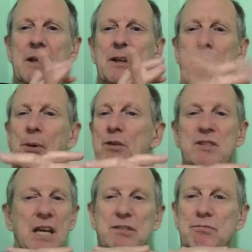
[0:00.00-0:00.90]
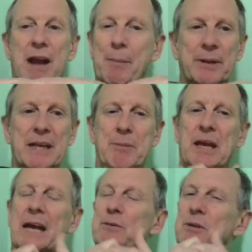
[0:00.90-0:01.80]
The process rapidly
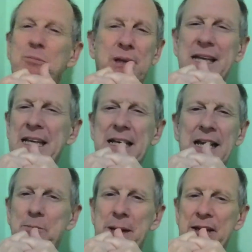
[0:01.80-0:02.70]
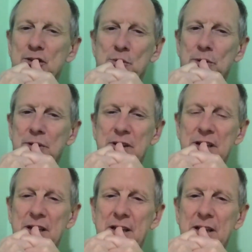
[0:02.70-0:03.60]
became completely unmanageable,
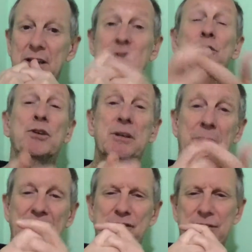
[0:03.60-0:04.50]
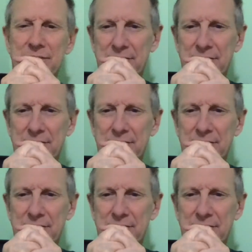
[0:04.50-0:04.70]
as you can imagine.